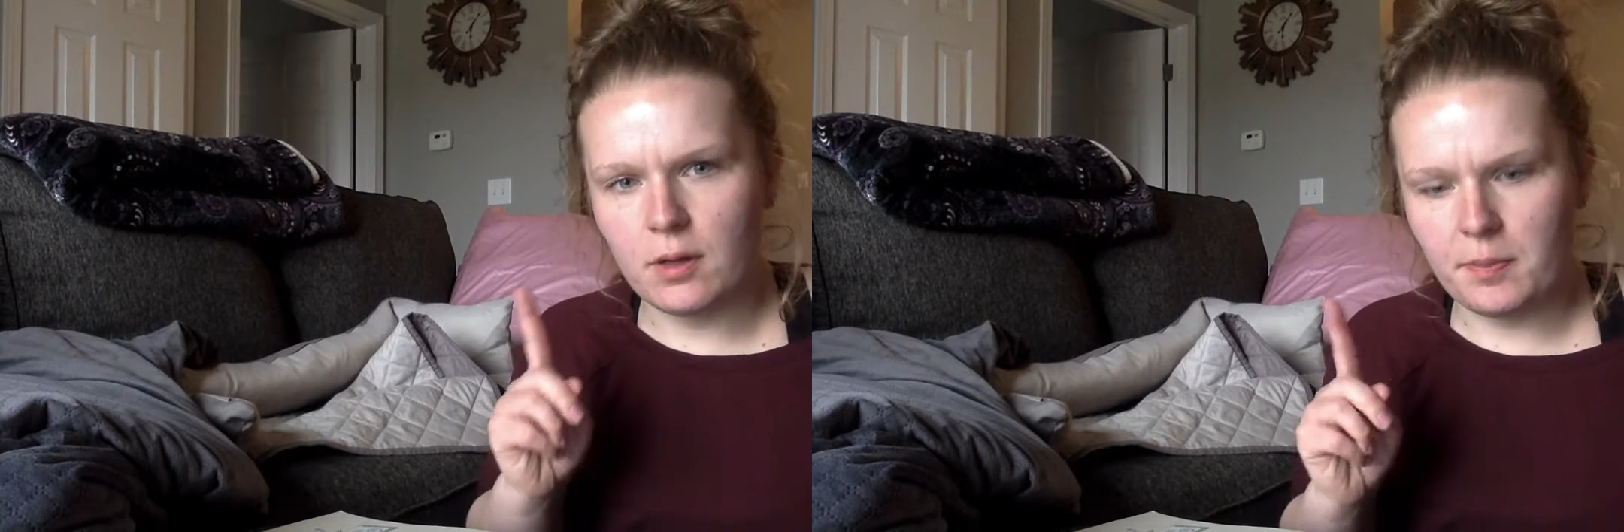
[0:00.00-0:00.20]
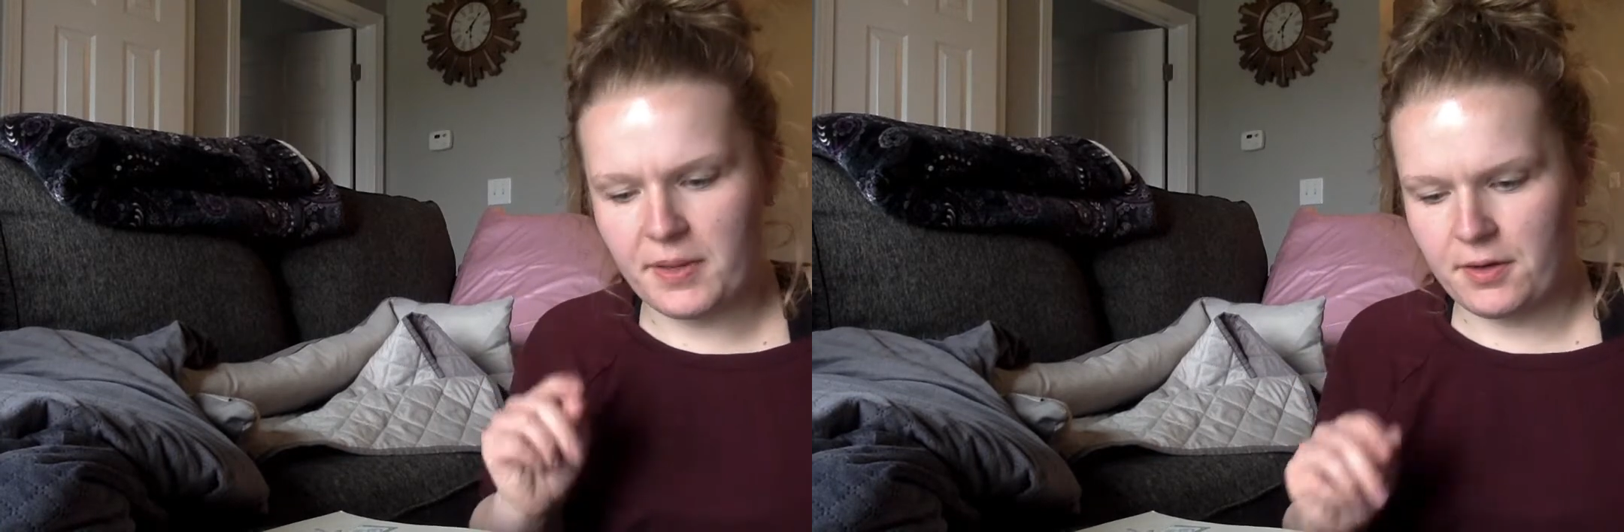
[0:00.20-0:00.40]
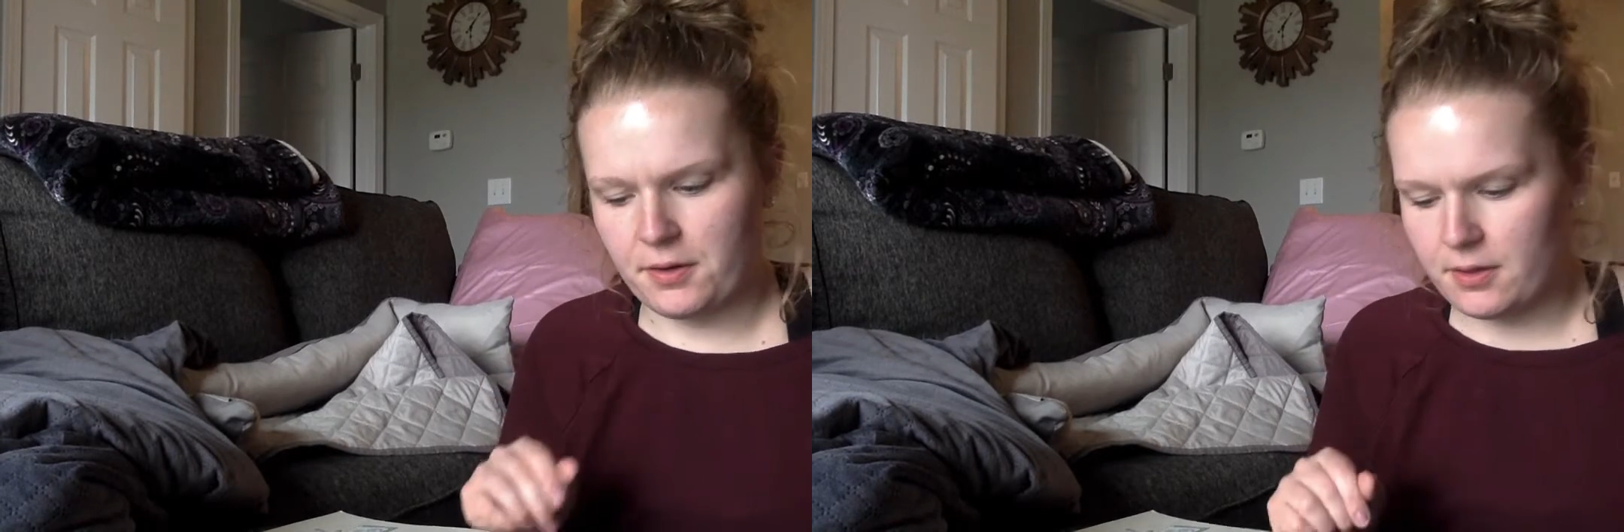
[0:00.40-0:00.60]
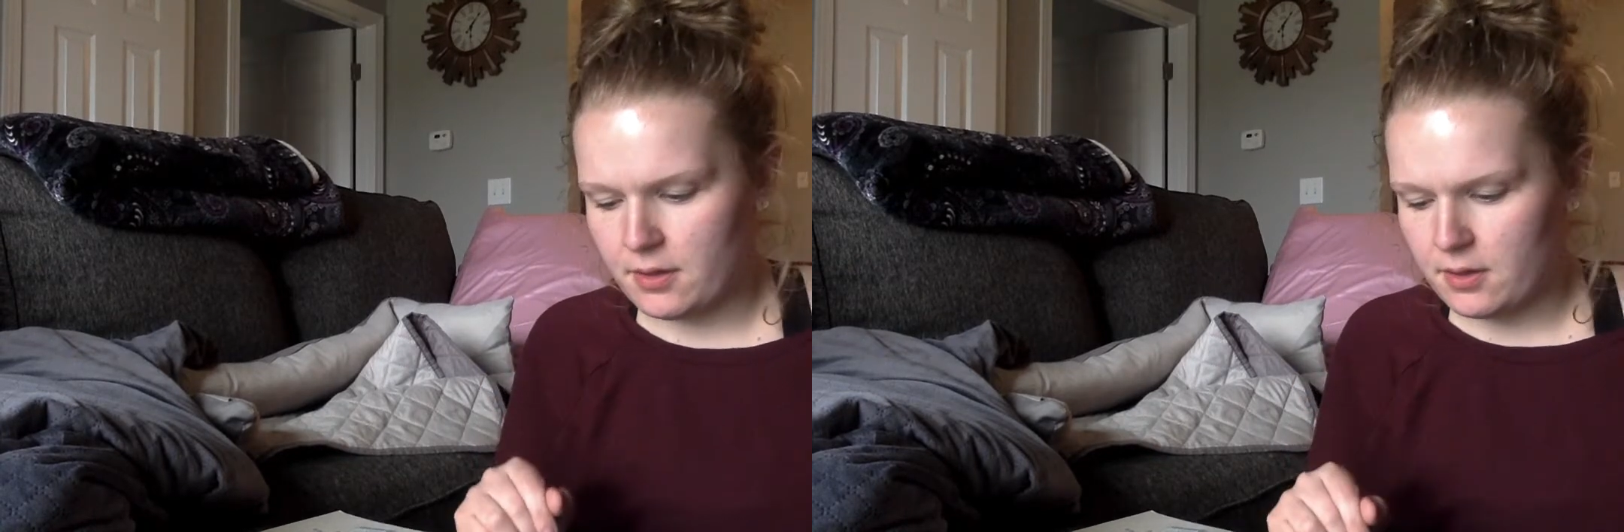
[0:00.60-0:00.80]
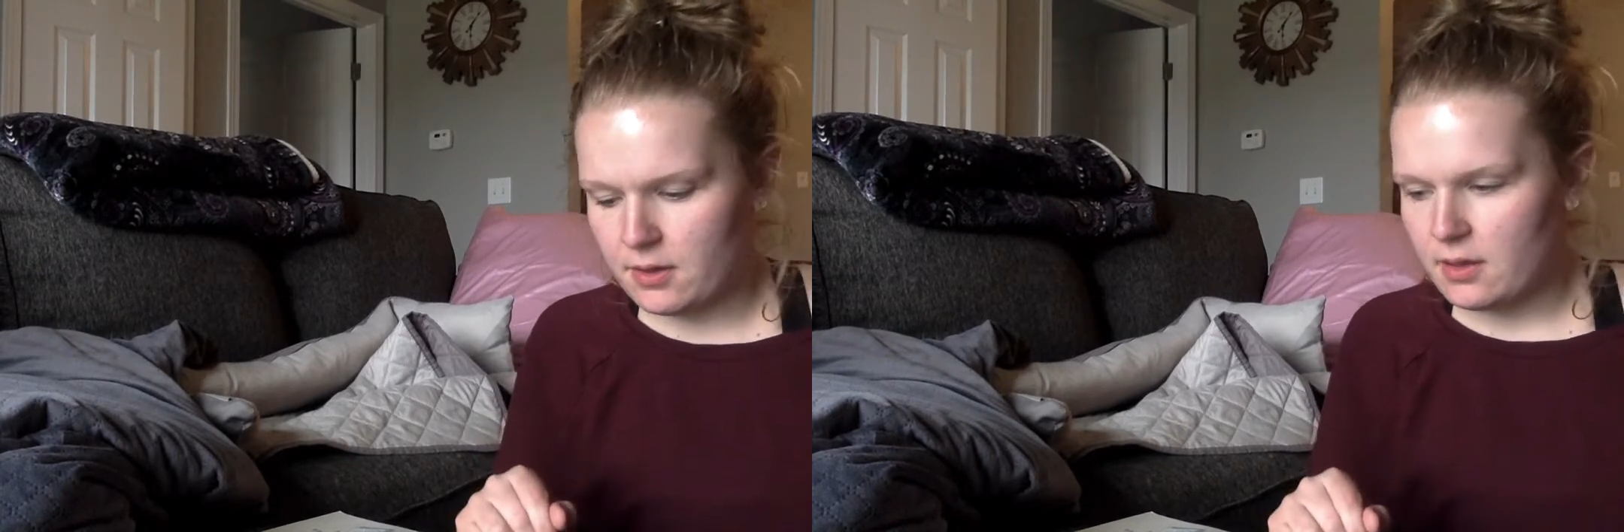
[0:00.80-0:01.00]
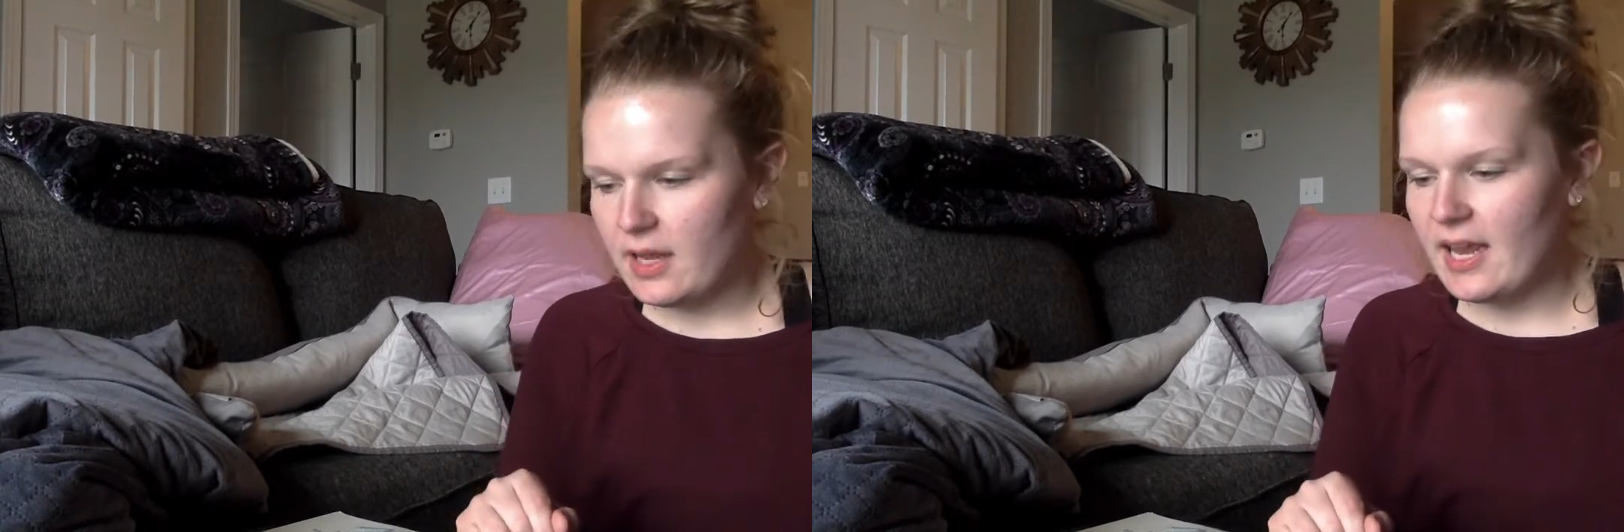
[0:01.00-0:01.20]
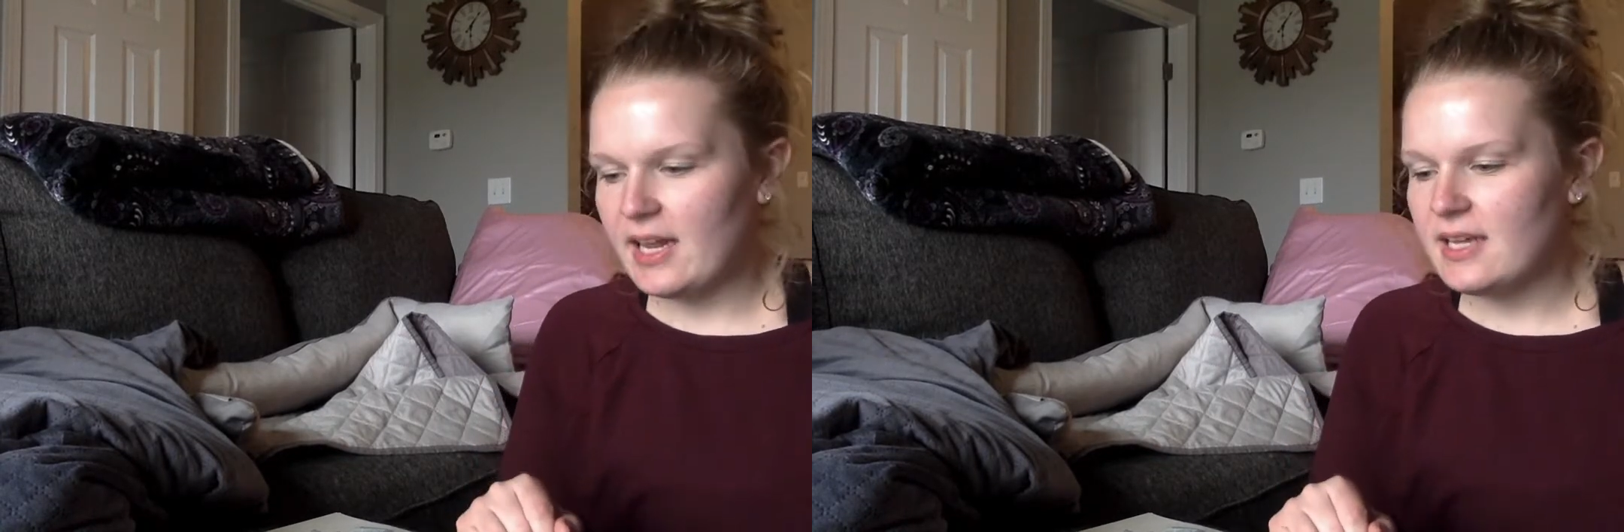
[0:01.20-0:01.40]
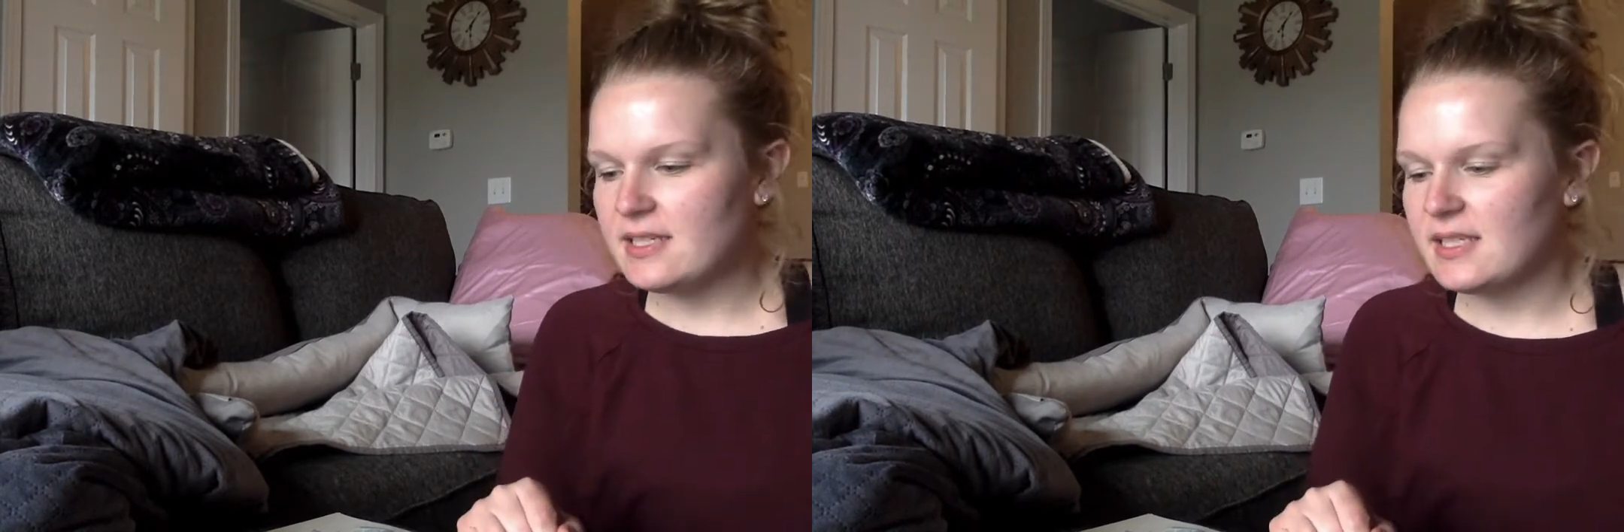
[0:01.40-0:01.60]
appeared, and
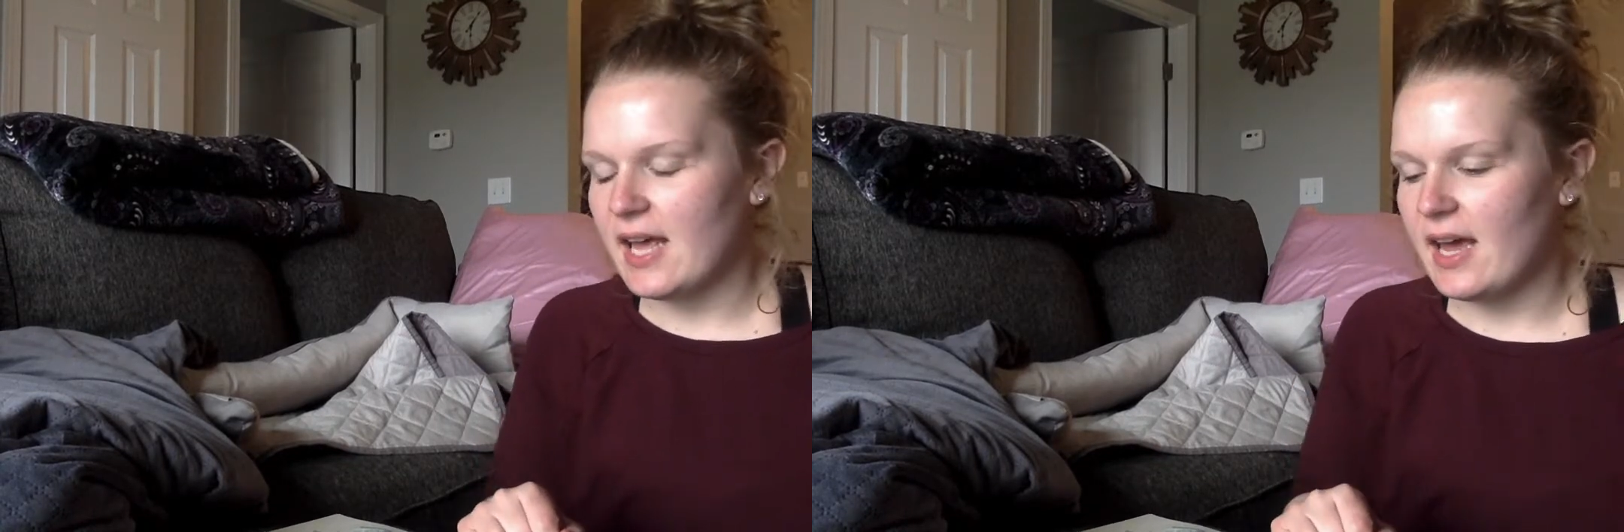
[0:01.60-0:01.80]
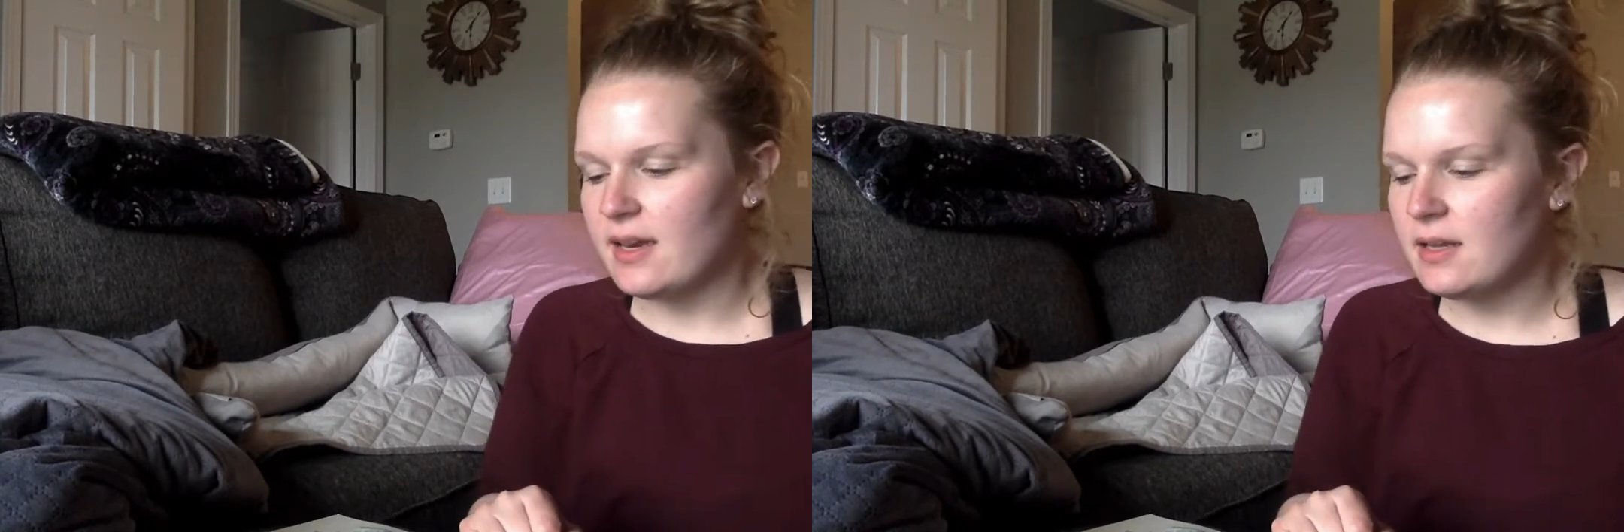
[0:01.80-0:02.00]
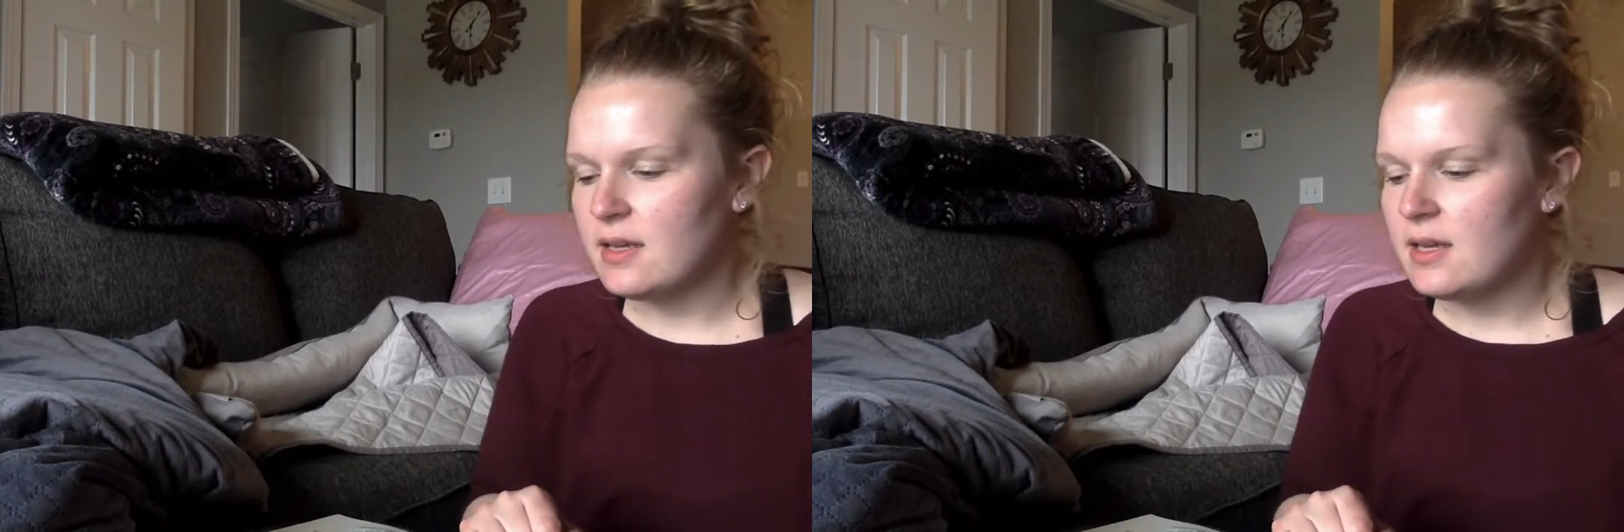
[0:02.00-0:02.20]
it said,